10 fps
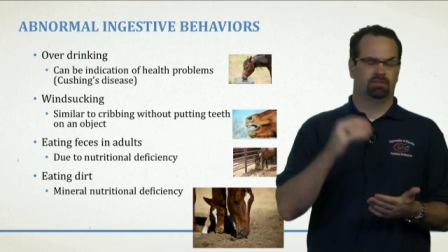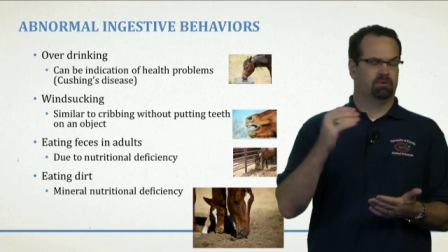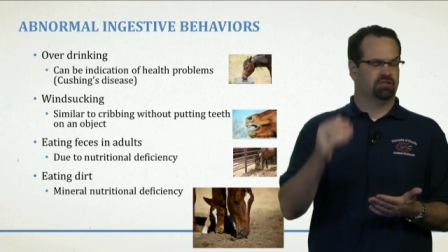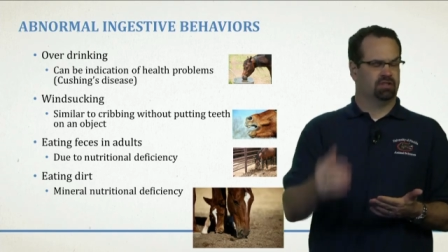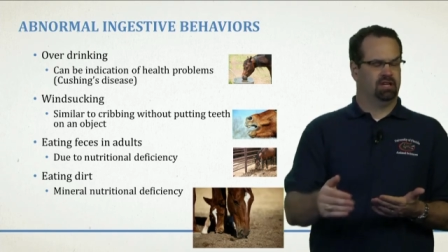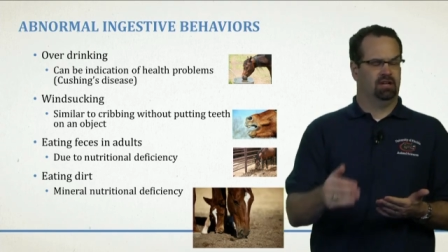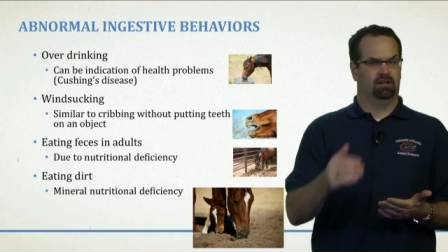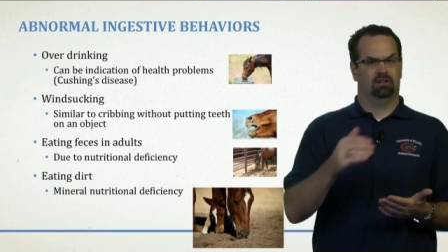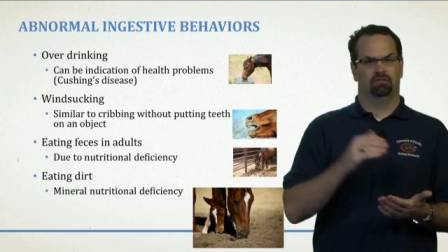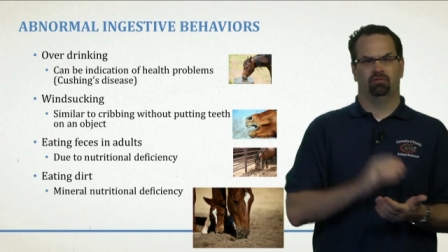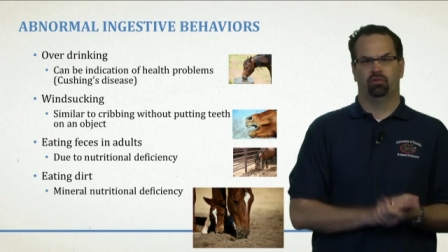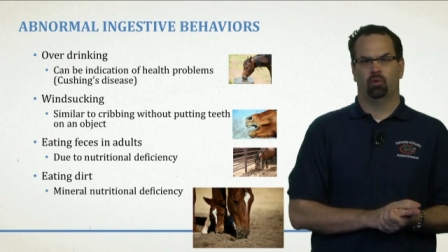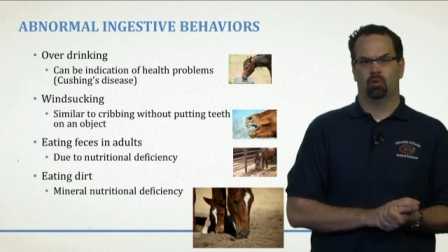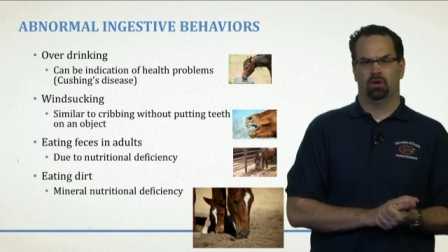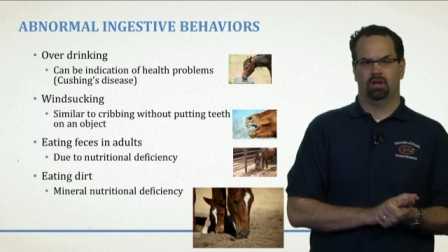especially here in
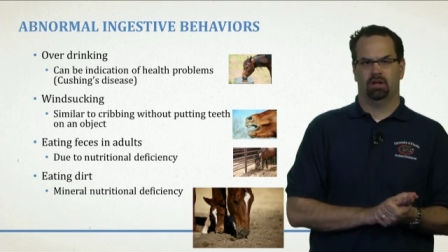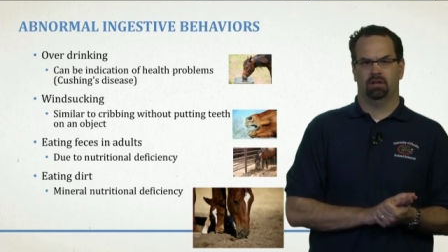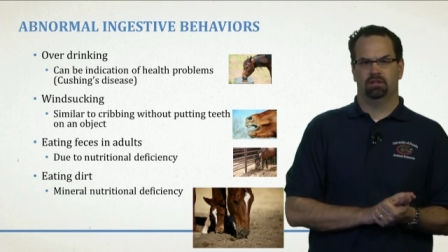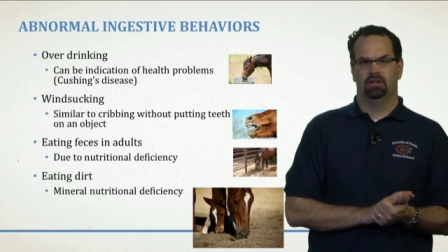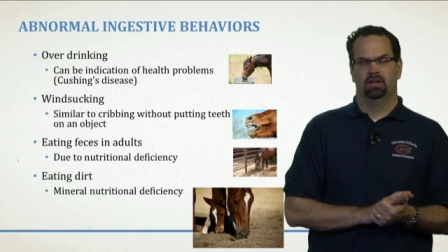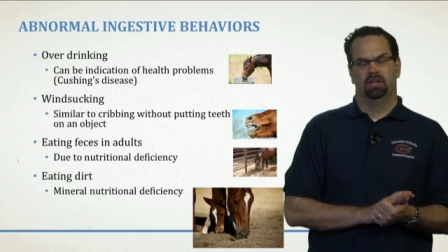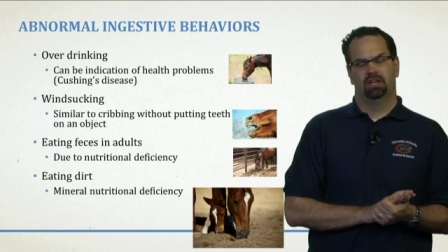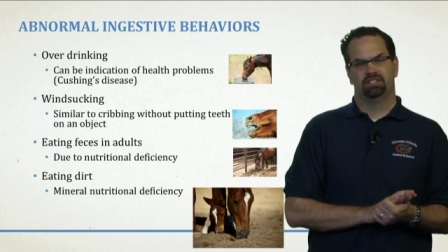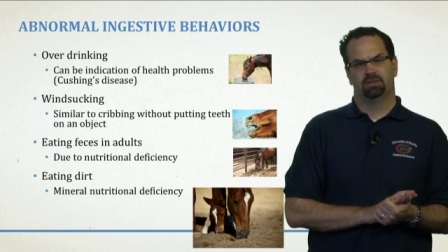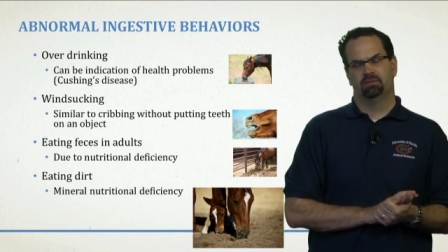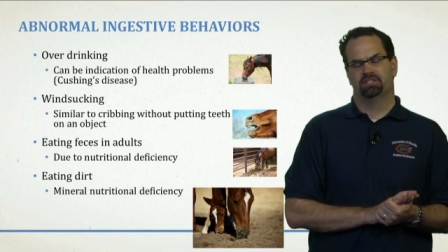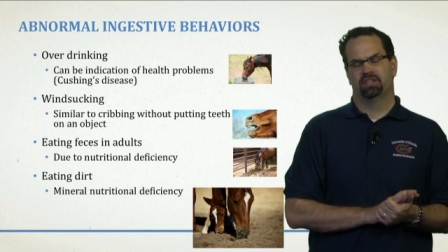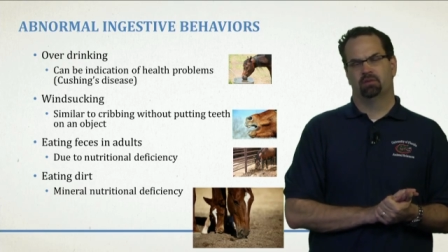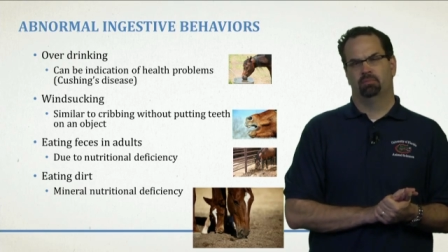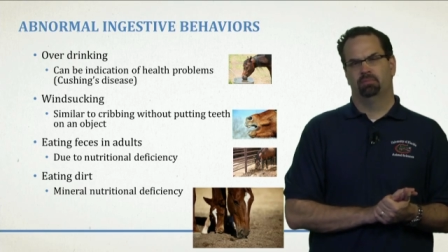Florida and some of these
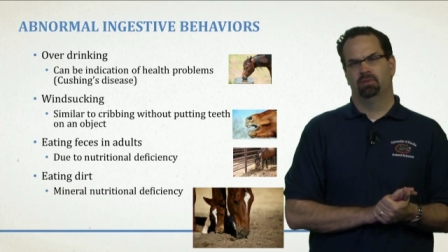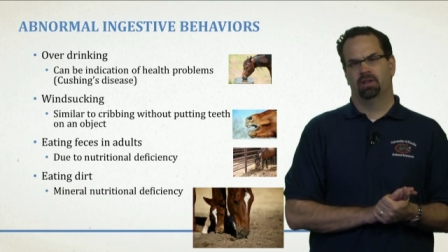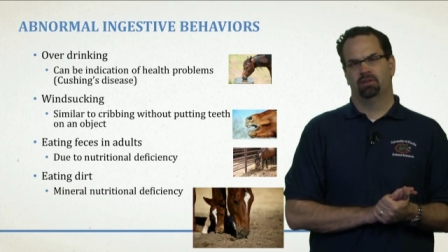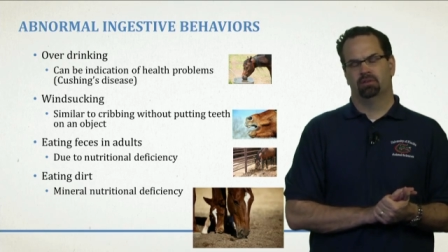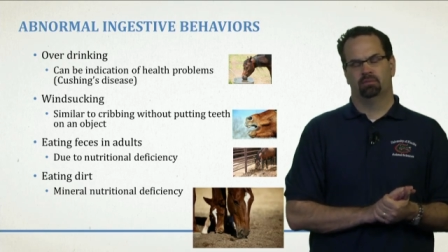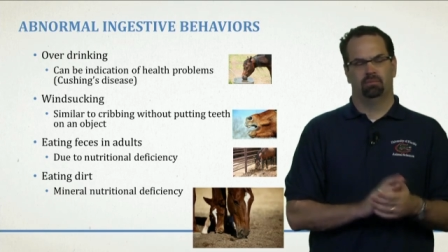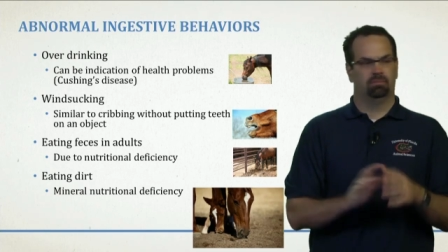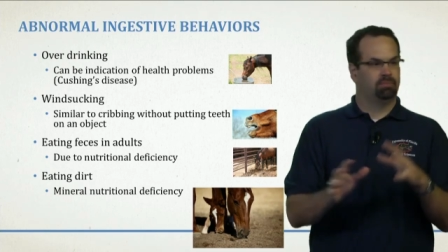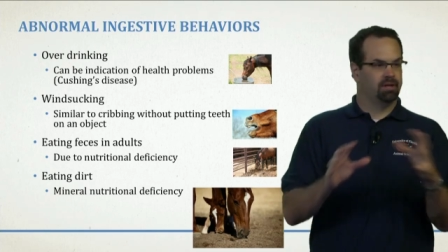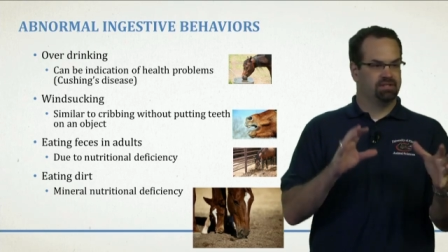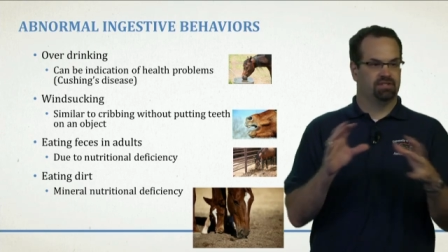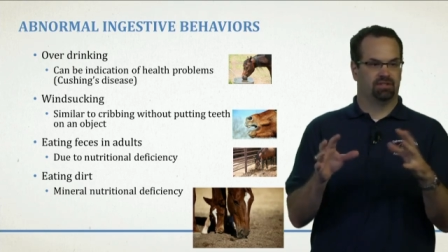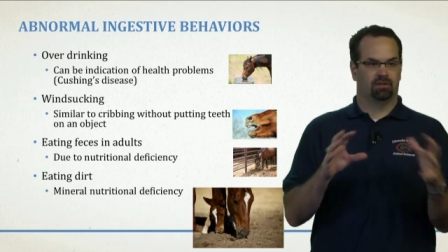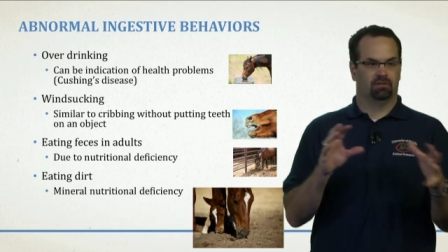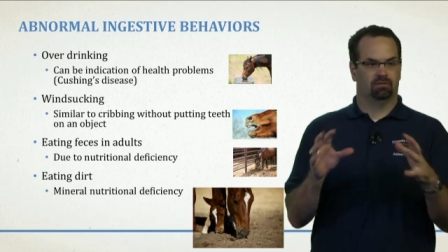other
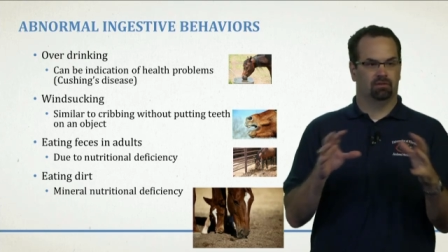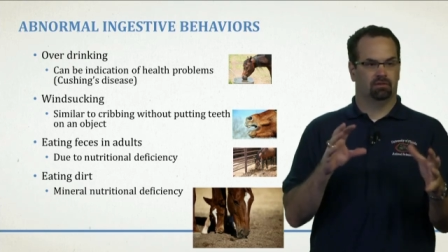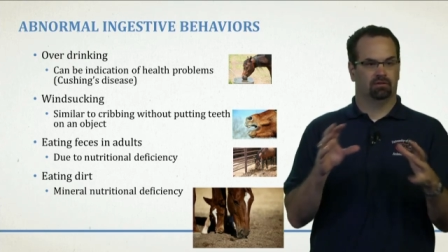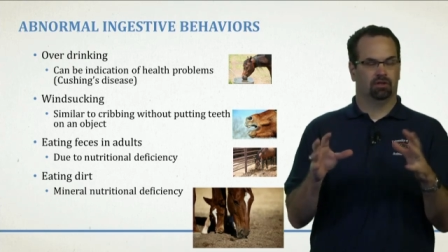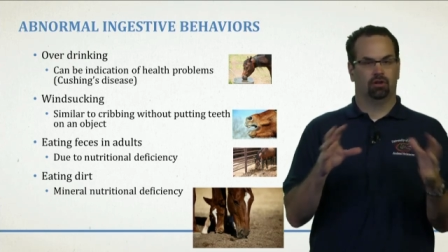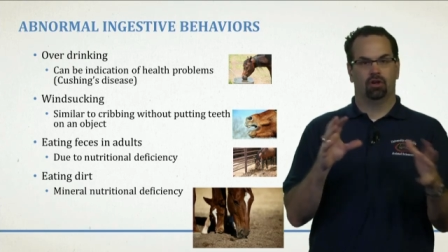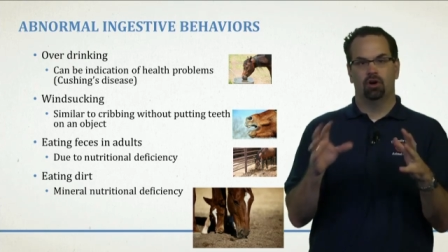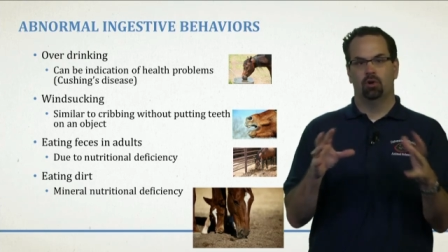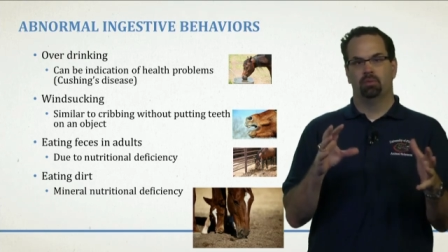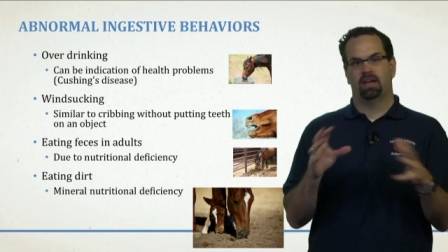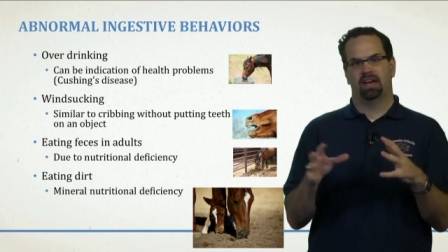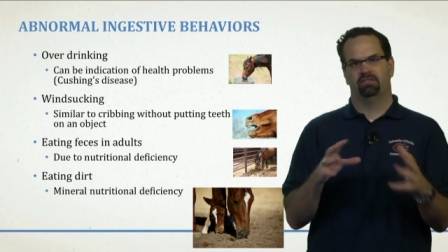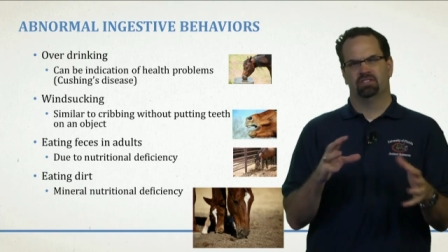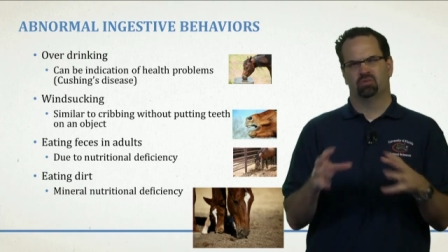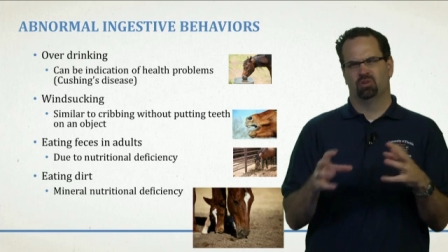places on the globe that
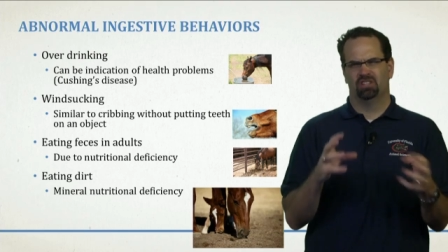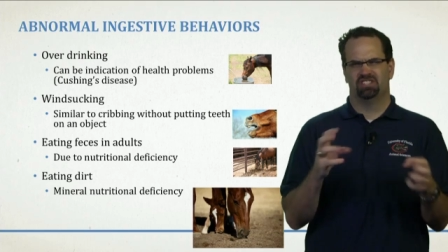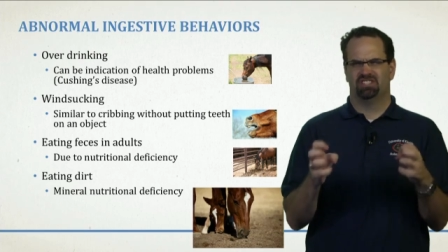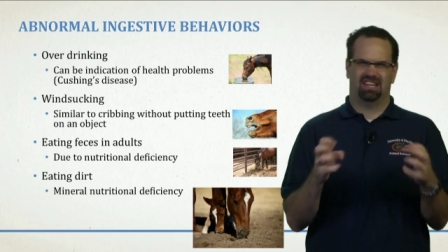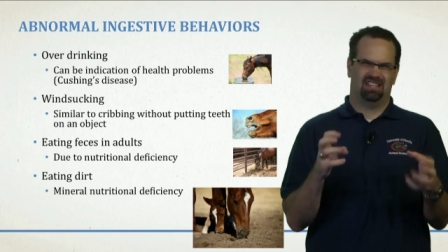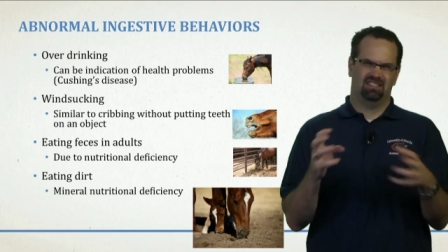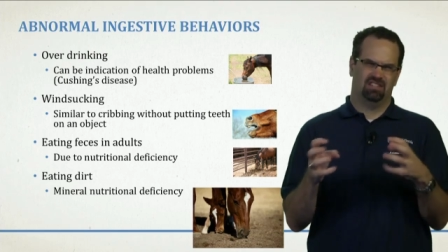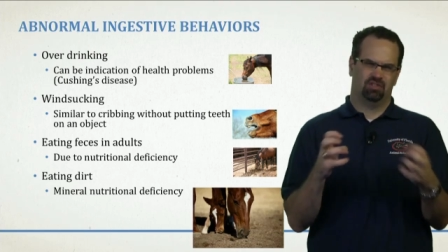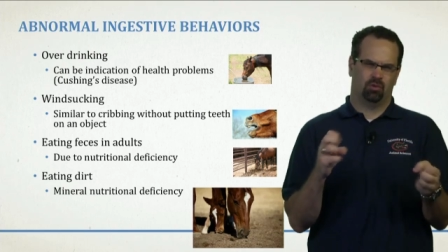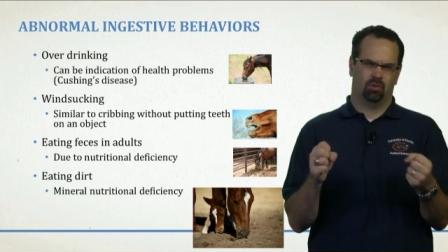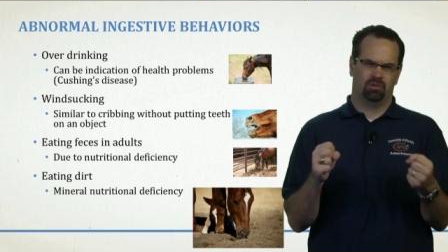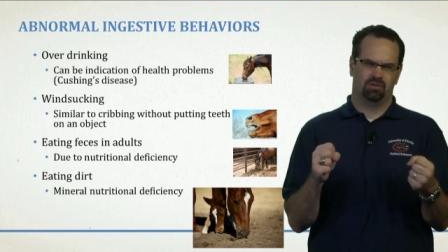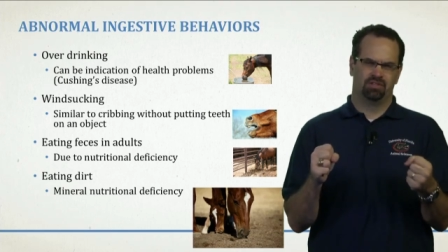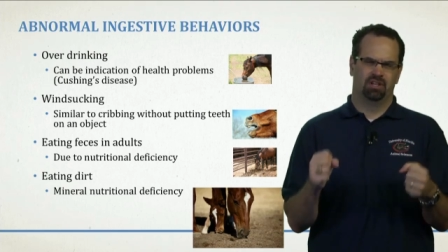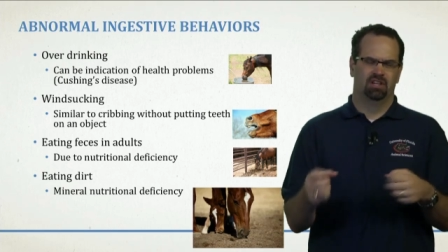have these really sandy
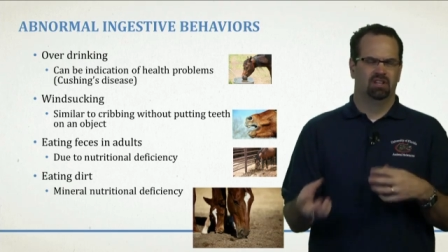soils.